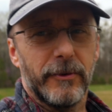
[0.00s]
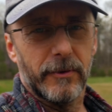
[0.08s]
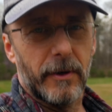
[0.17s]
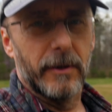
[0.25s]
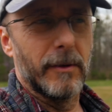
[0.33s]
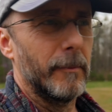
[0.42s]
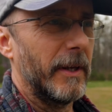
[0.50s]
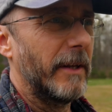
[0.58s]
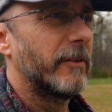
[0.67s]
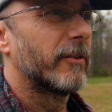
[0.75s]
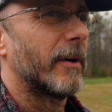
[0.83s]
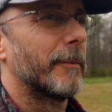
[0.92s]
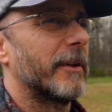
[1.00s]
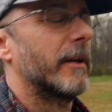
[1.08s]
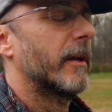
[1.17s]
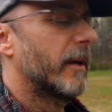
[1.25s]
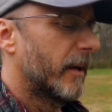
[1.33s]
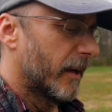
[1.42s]
start to mean
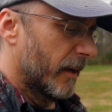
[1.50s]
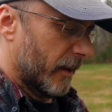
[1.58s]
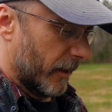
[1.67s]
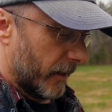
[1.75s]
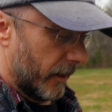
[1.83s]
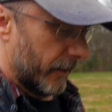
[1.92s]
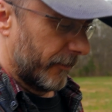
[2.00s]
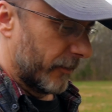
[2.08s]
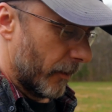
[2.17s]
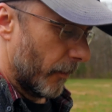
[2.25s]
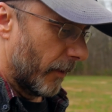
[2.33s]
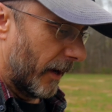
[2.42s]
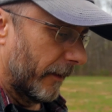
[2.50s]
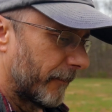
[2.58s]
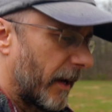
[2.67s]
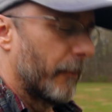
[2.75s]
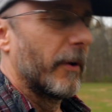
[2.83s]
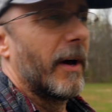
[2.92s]
something. So
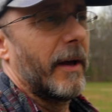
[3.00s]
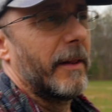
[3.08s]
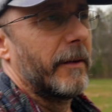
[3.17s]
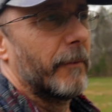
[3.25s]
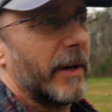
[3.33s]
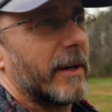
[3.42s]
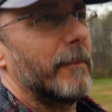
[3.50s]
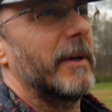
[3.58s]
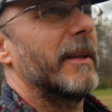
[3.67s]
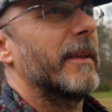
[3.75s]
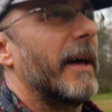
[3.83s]
I would highly recommend